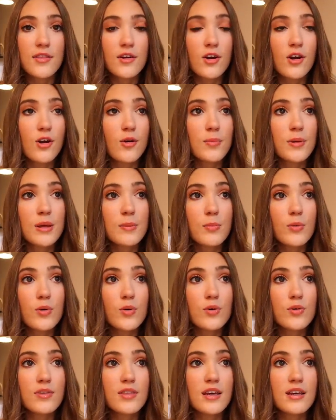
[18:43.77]
There are people
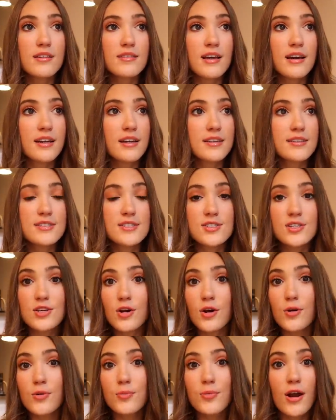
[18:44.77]
who think that it's, you
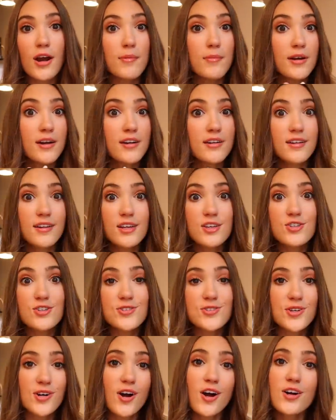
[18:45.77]
know, primarily
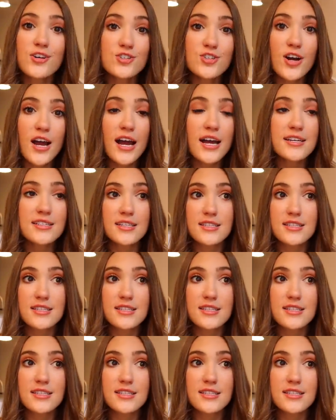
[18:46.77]
just a contract.